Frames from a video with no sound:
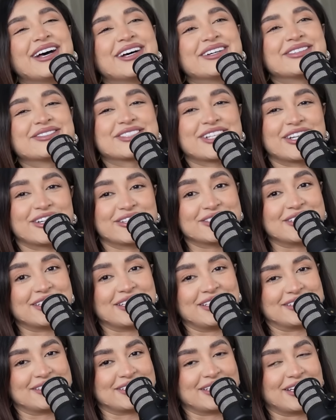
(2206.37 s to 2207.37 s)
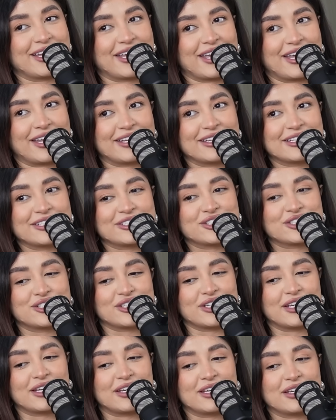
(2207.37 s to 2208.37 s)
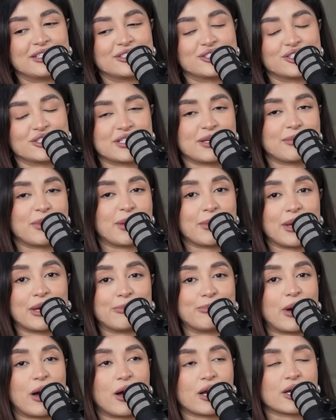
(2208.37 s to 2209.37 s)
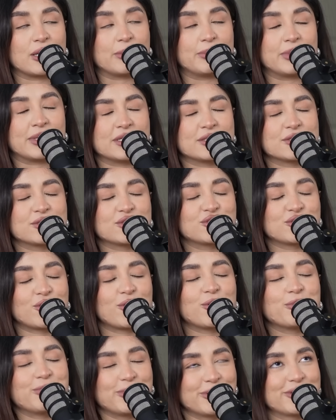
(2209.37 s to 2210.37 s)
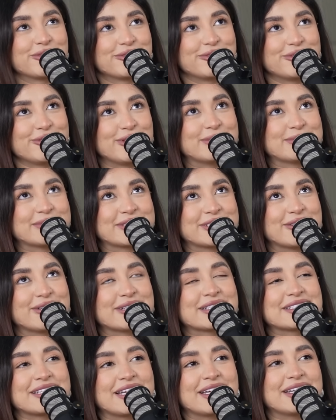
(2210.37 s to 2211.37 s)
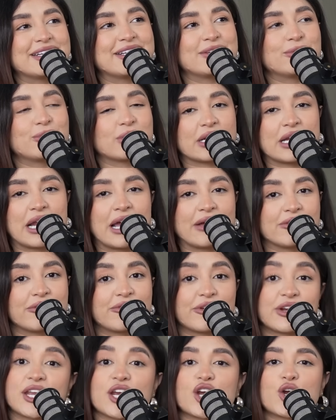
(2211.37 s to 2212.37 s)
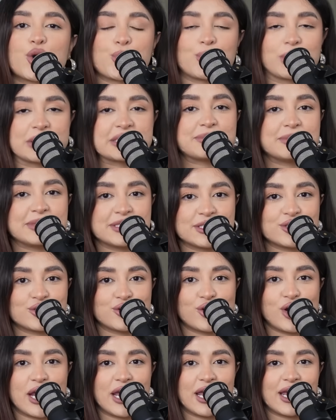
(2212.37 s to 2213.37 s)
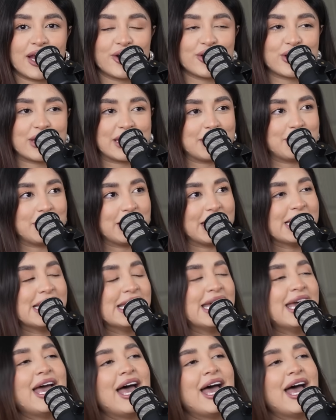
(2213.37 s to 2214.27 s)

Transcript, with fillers: Um, shout out to Itza again. She just sent me my mock up and it's so beautiful. I'm so excited. We're going to have a freaking Christmas tree. Are you kidding me?